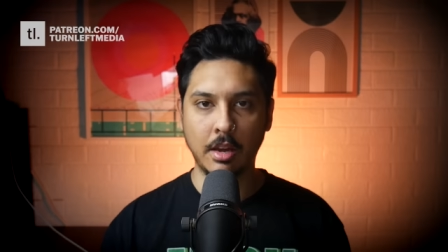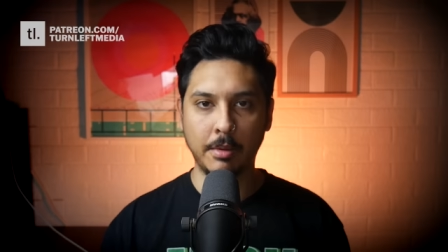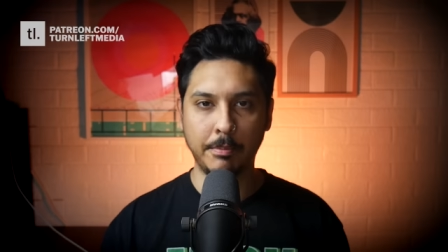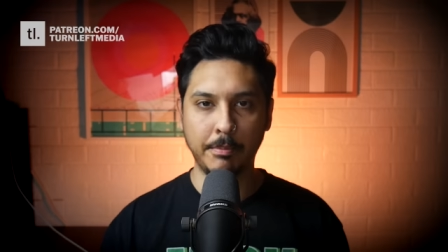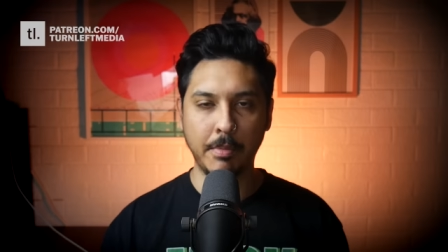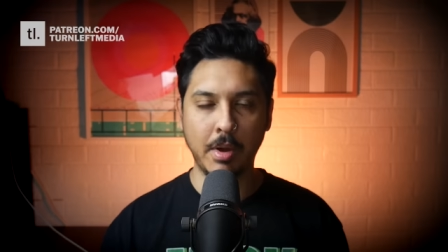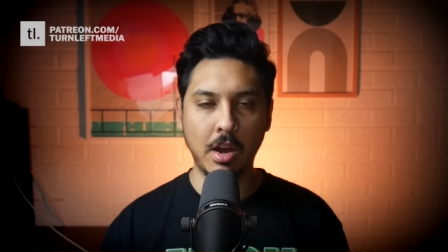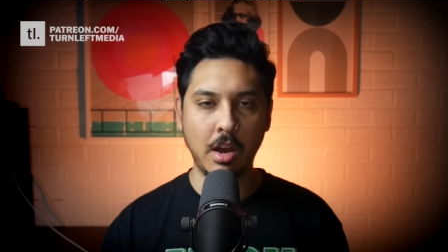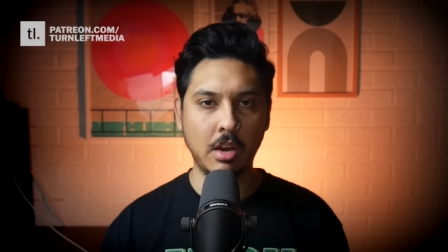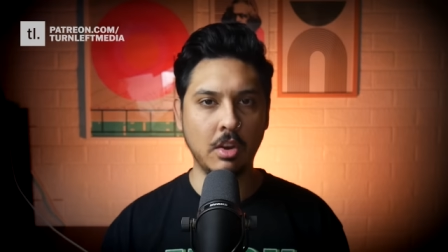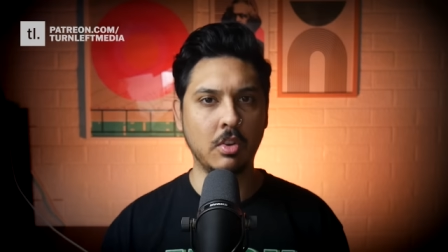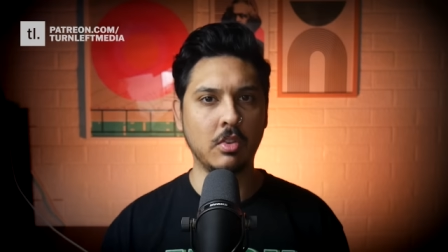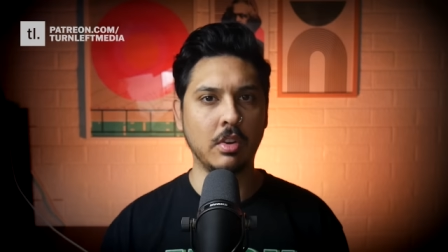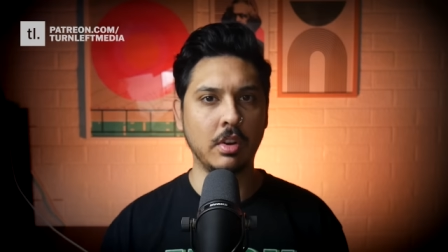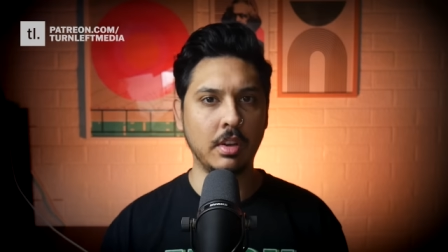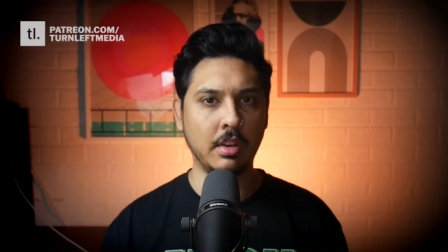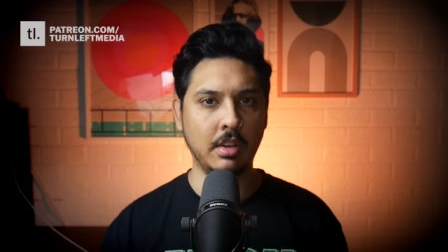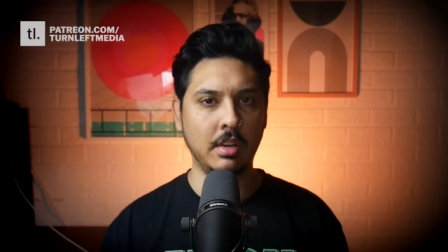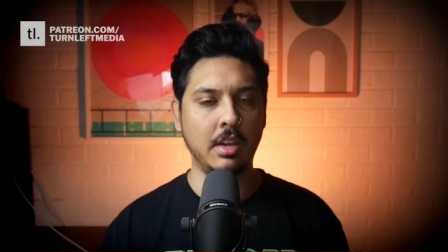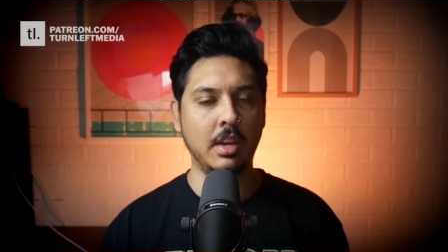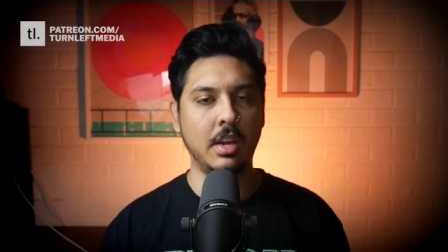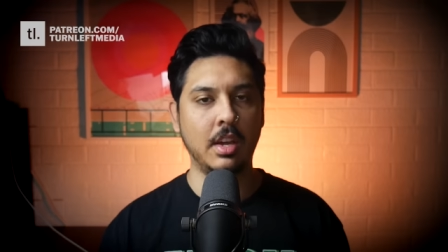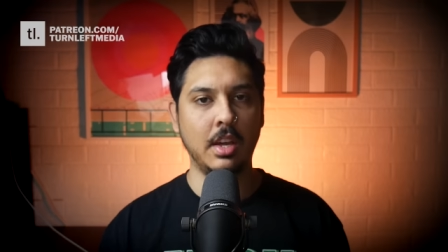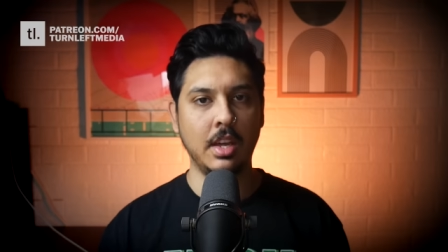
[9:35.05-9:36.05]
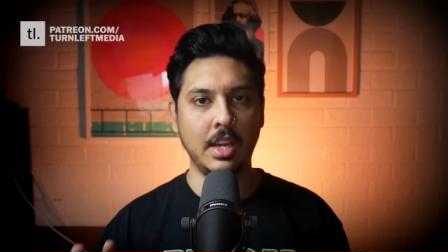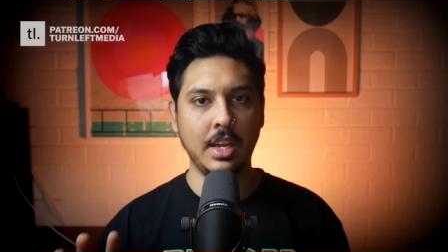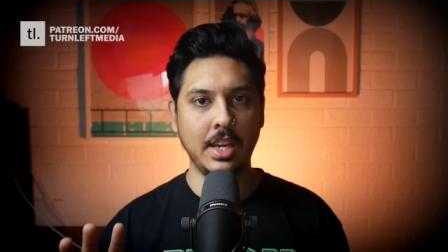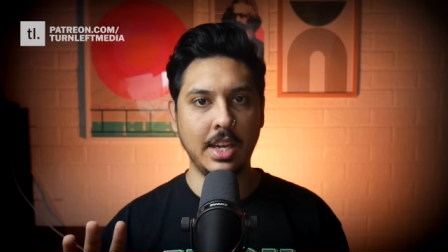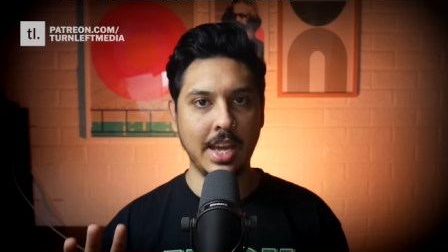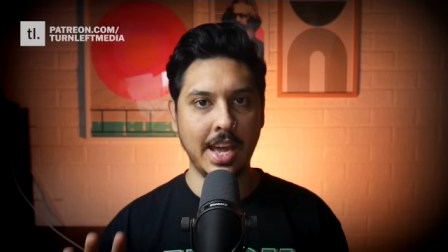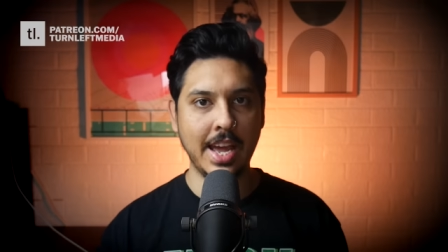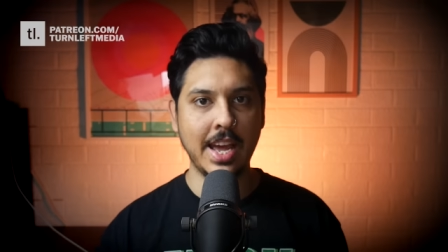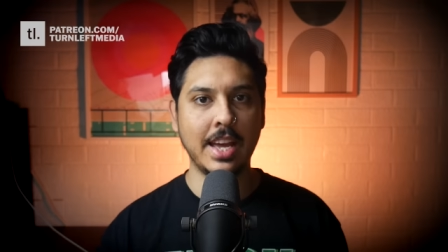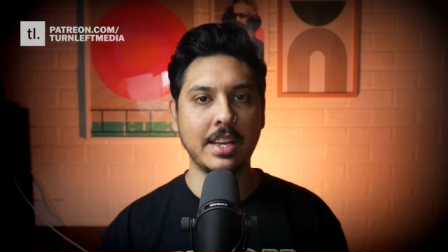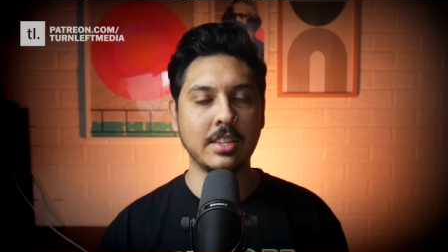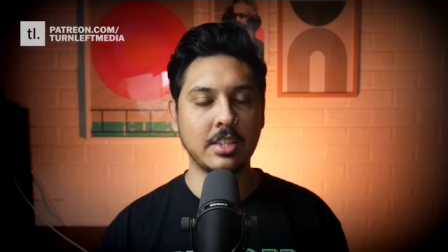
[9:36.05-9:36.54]
Margaret, he
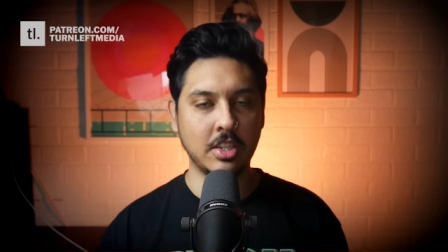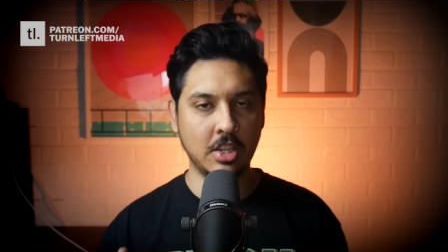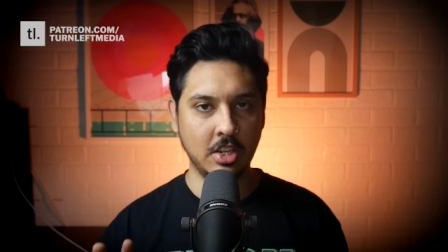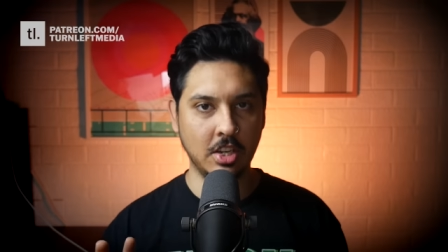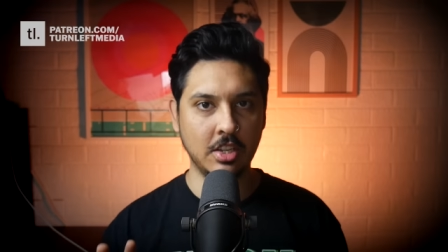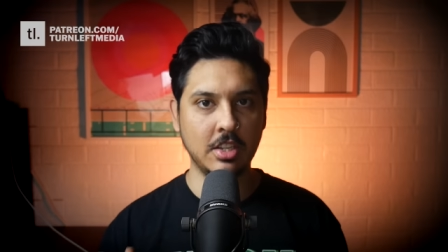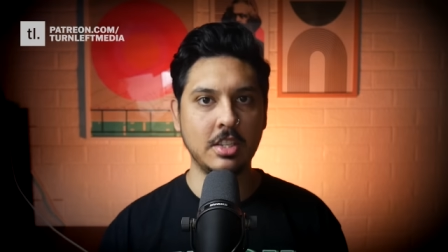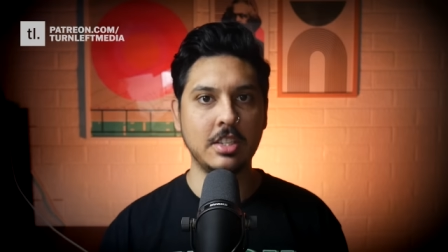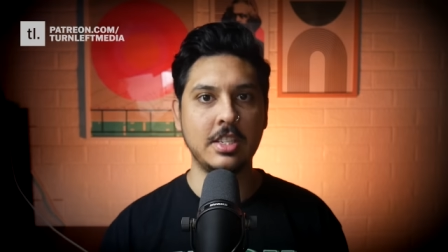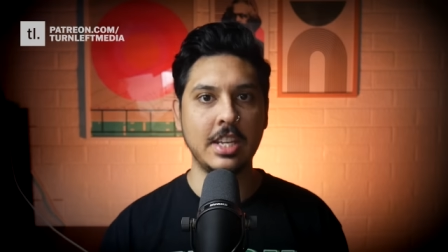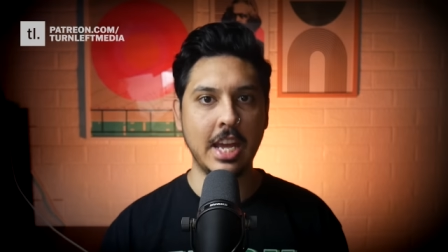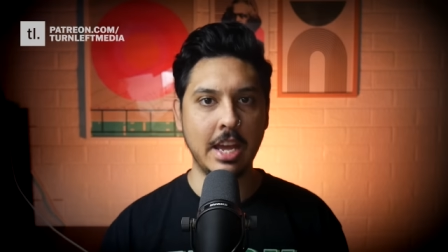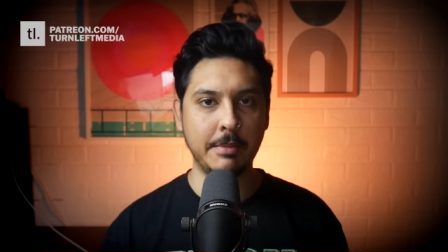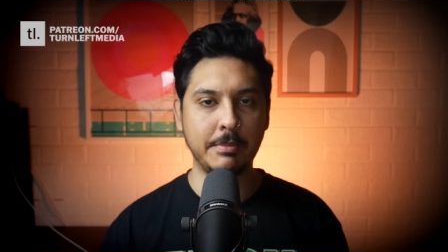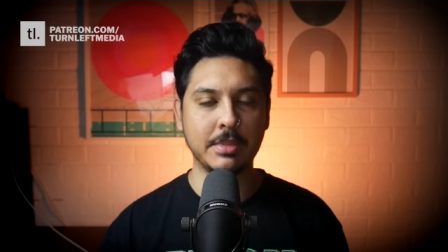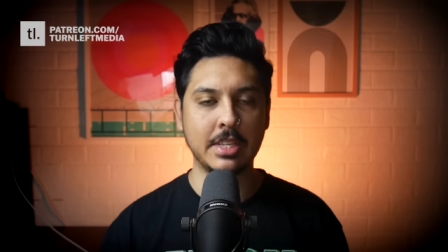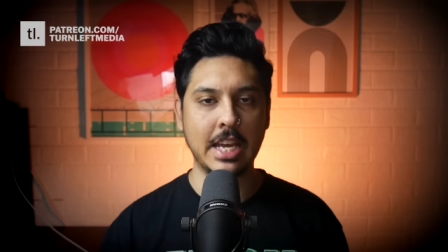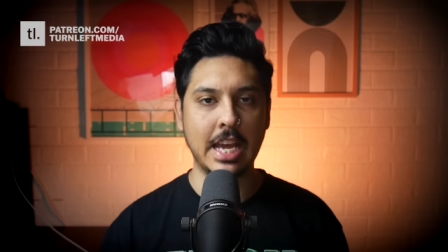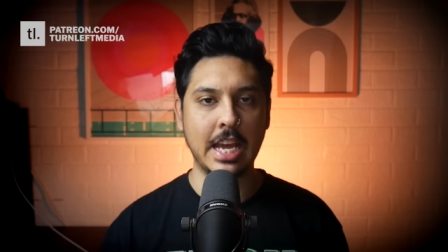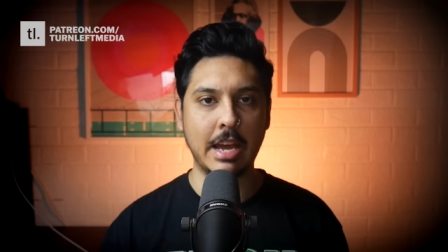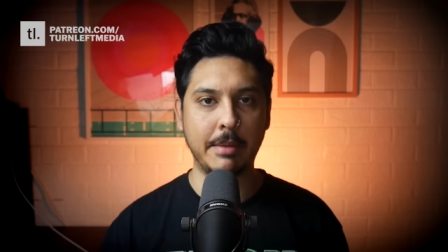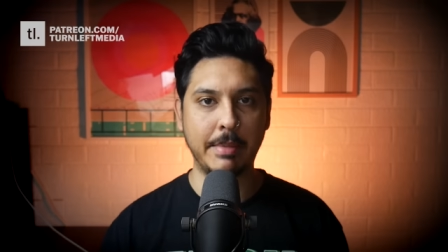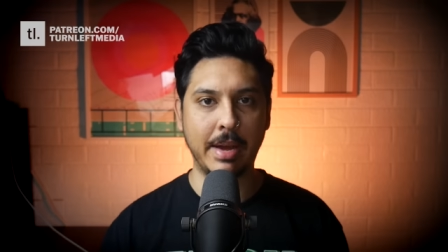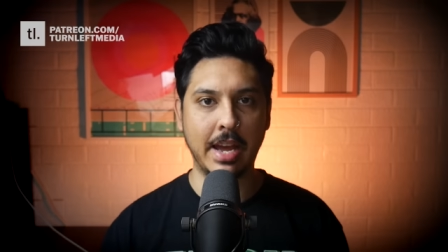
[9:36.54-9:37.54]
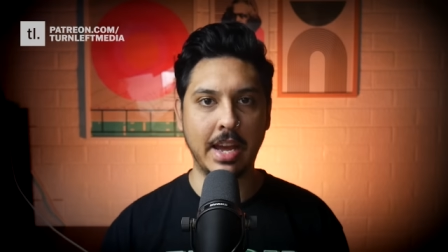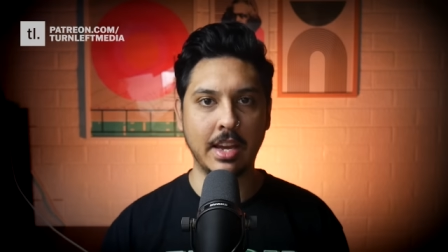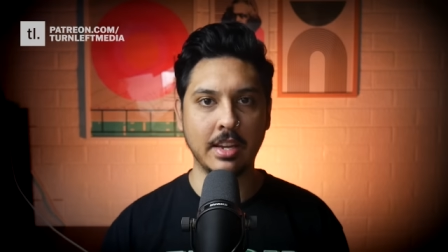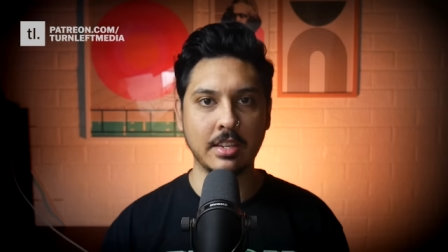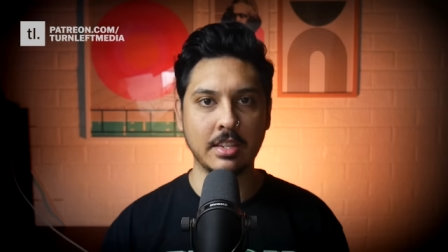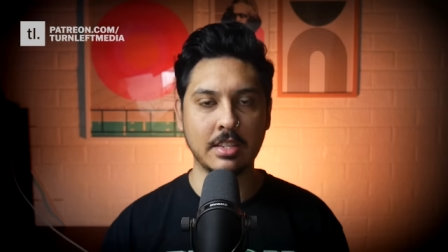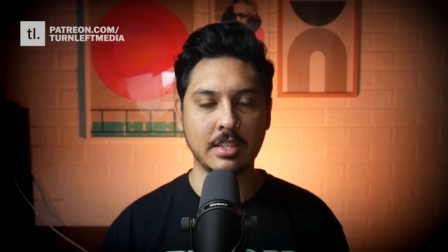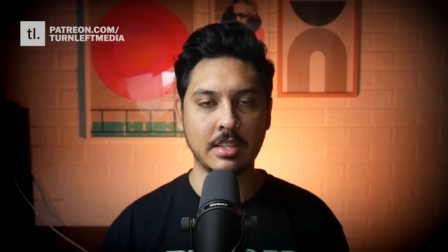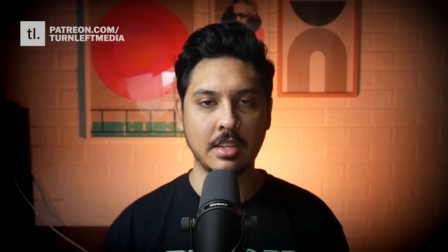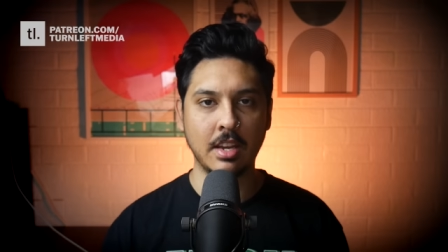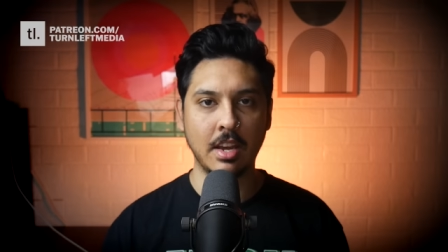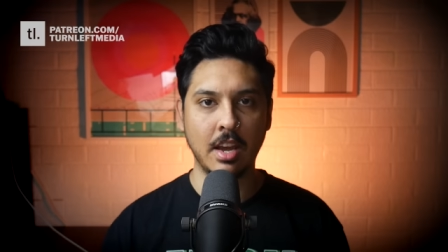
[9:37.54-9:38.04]
has condemned
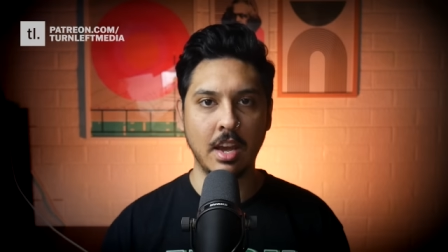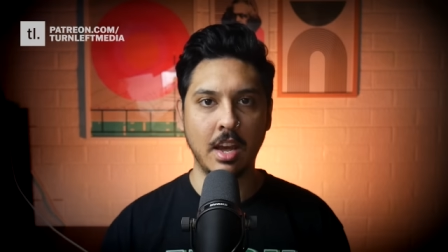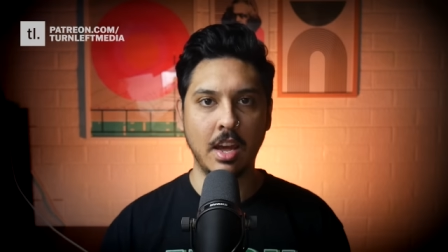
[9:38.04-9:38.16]
Hamas.